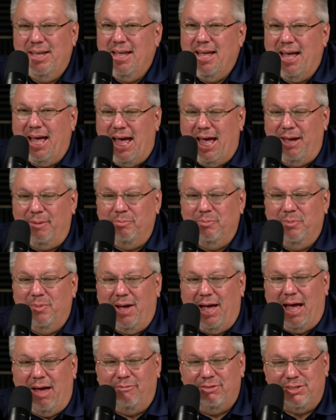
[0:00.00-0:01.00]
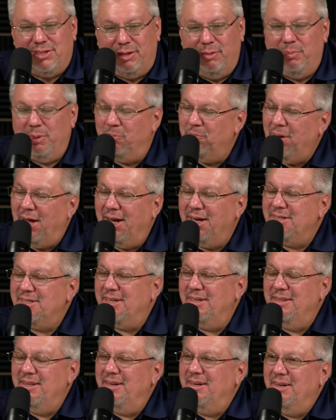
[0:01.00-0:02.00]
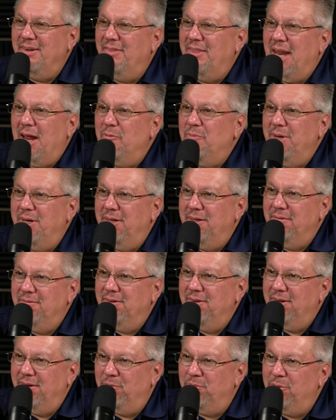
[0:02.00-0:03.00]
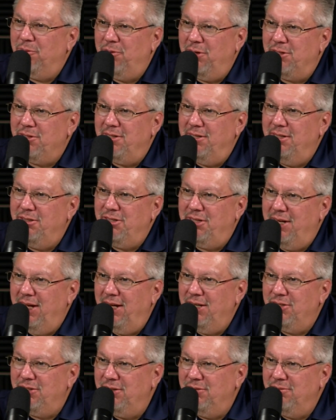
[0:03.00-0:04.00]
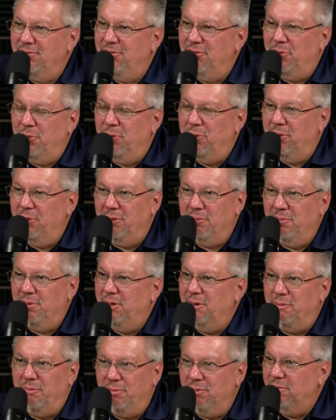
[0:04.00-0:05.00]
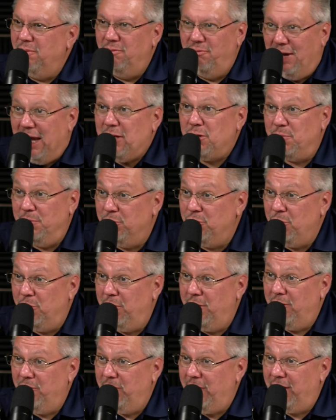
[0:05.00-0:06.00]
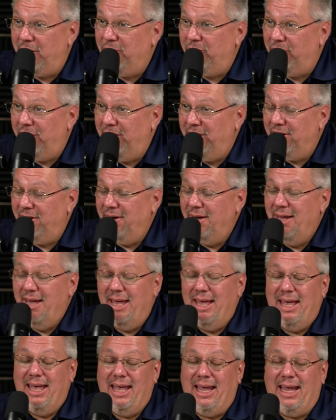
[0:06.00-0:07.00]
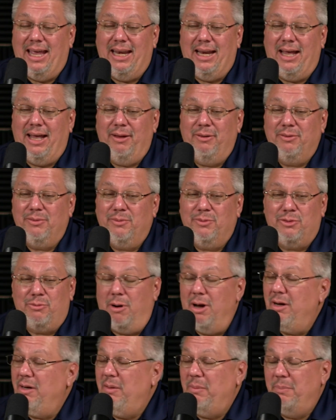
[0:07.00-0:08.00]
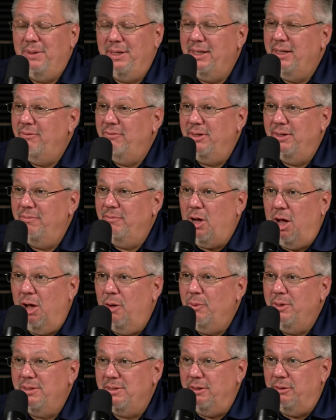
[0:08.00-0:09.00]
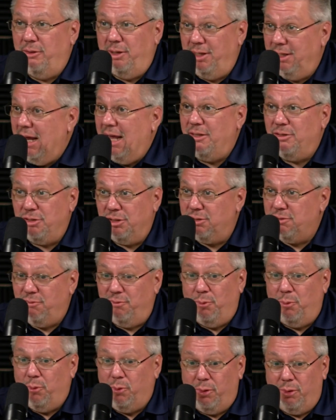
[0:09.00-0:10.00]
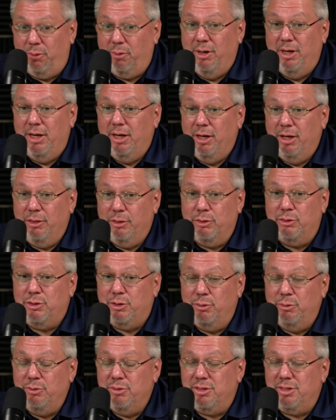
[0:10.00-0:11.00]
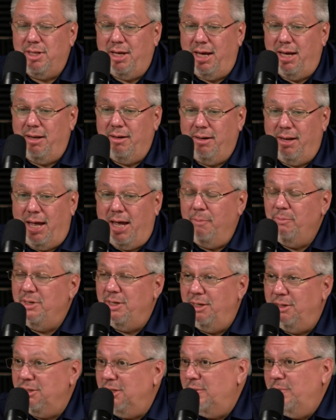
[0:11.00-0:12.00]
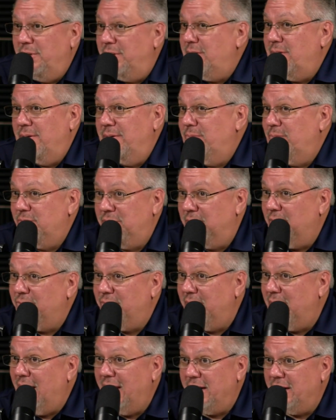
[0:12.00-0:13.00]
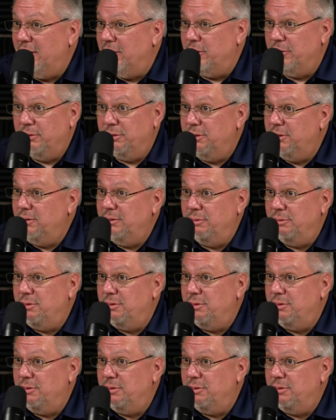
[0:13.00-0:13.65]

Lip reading: I'm obviously a bit biased in that I've been in professional education for, the vast majority of my career. And I strongly believe in always learning, not just for the students that I'm teaching, but the stuff that I can learn too.